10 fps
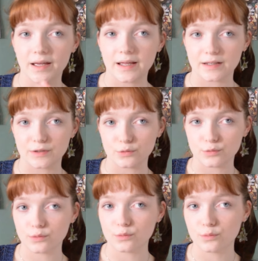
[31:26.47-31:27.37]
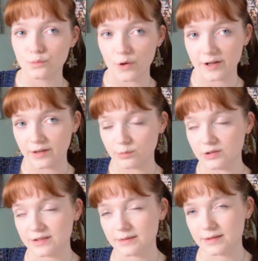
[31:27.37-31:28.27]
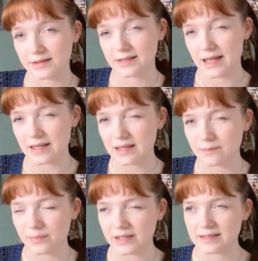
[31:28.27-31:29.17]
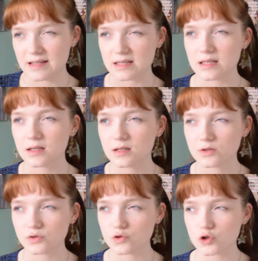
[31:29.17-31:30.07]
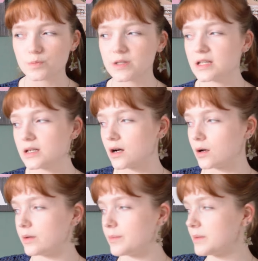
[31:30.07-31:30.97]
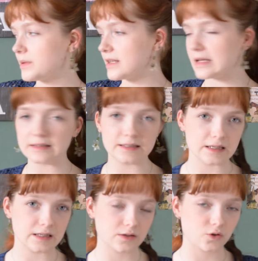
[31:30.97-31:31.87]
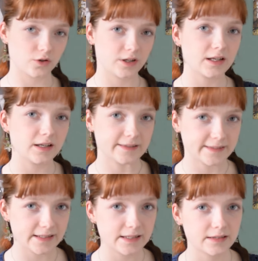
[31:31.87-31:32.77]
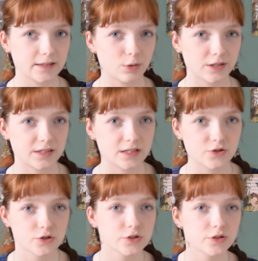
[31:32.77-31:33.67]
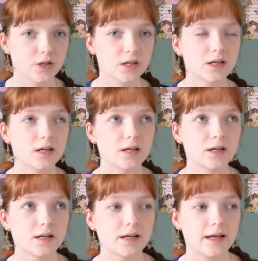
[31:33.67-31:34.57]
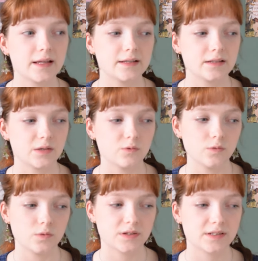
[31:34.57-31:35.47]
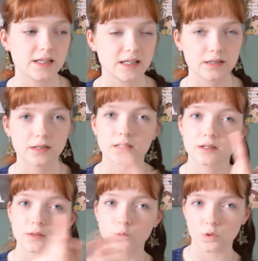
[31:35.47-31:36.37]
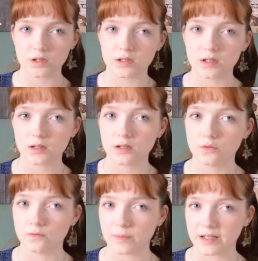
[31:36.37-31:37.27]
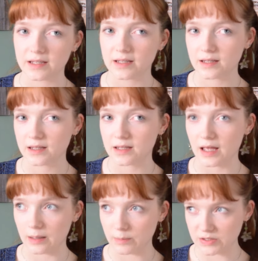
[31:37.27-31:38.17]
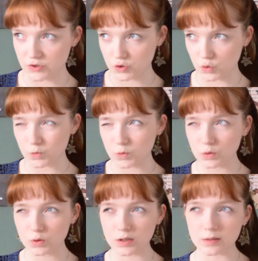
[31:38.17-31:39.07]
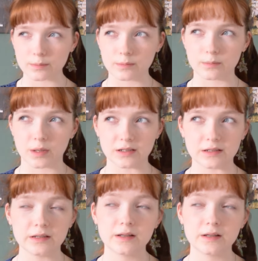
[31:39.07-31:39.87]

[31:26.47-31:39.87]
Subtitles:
And I don't know what I will be taking to Germany. I maybe take the Cornelia tee, the white t-shirt, and then I will take one of my camisole, my